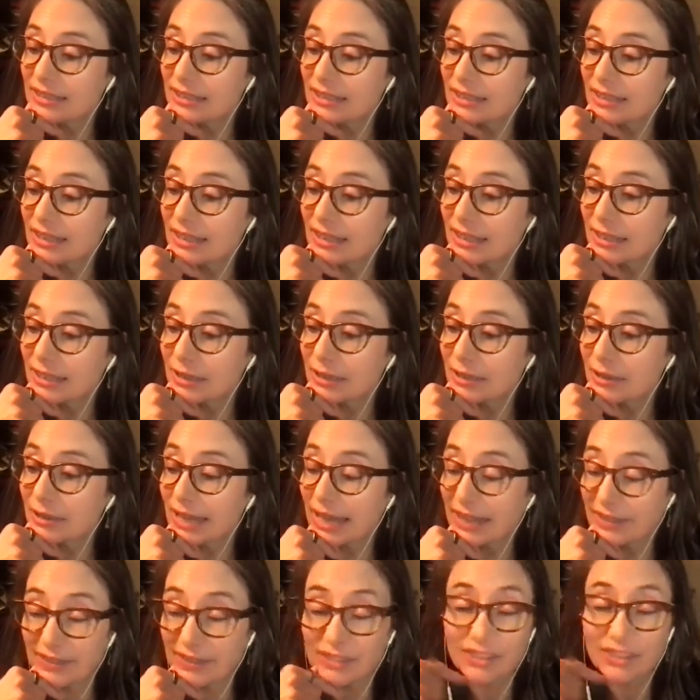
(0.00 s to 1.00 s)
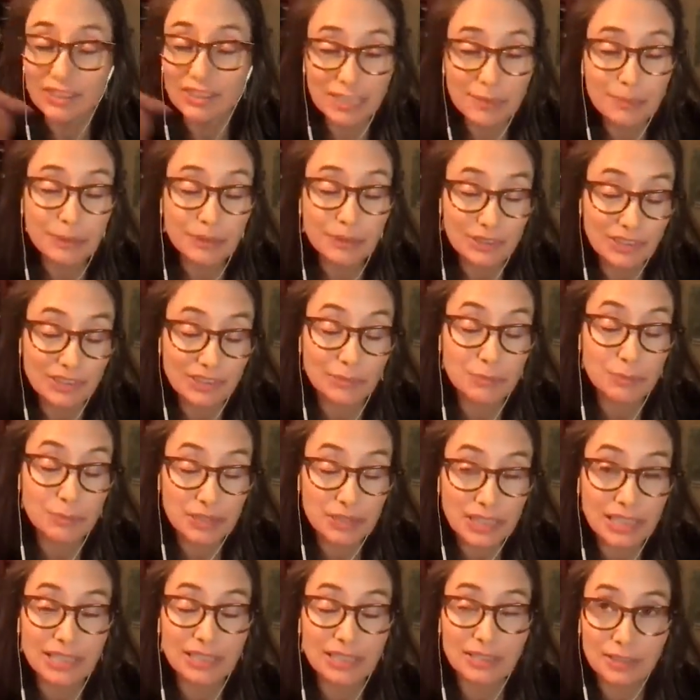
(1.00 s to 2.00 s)
and the sleeplessness in
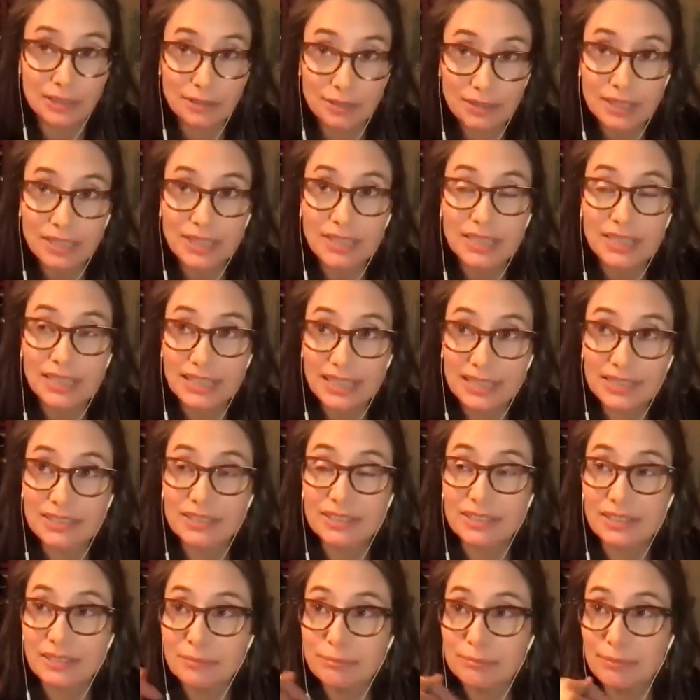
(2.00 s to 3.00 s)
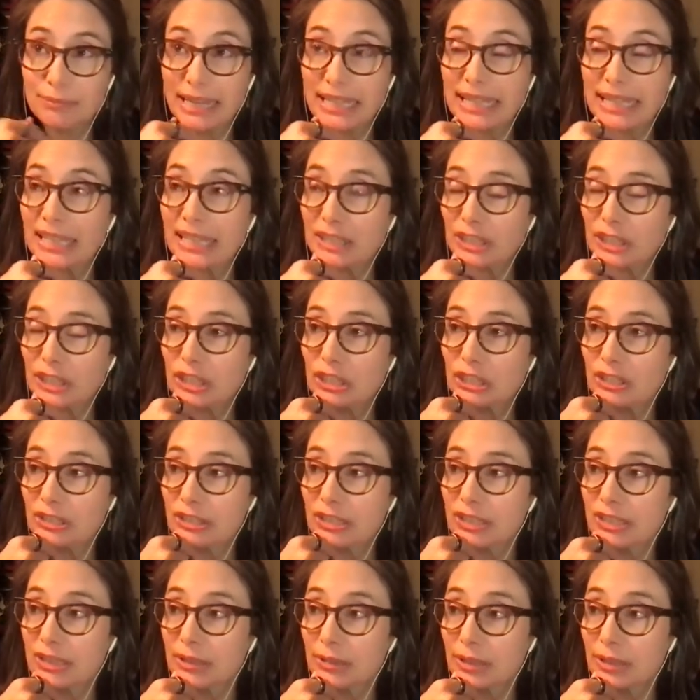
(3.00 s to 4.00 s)
particular is making her
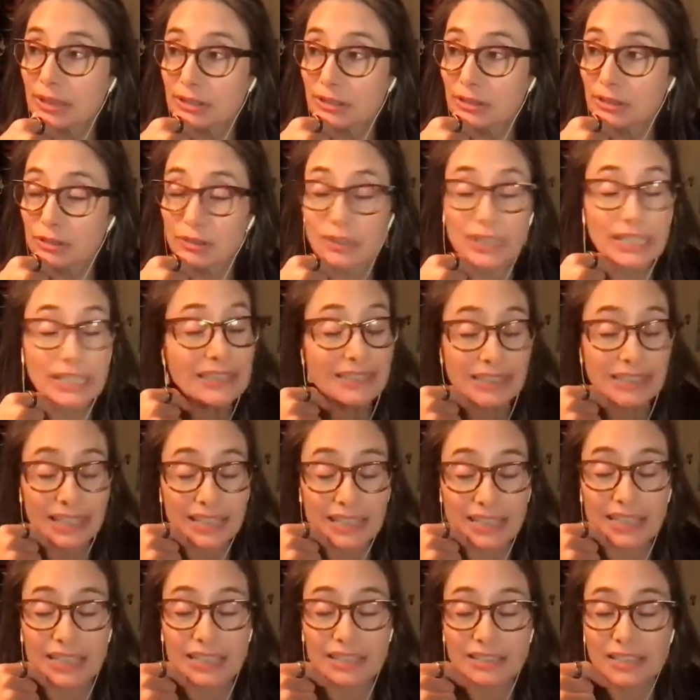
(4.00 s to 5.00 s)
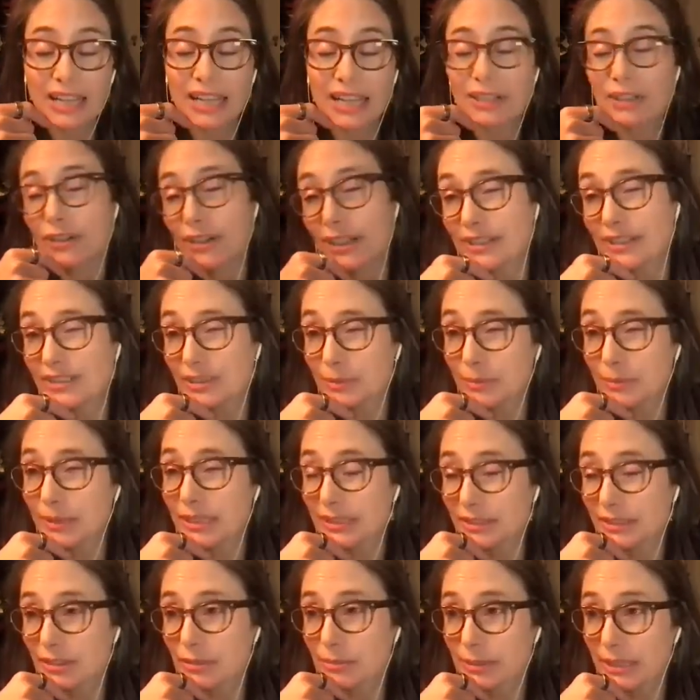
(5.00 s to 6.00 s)
a little crazy, I think. Not crazy, but a
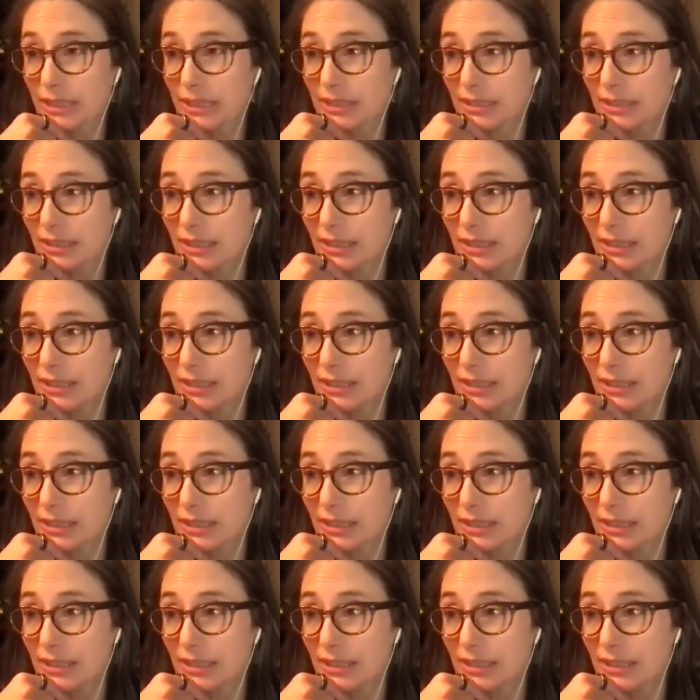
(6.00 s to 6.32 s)
little bit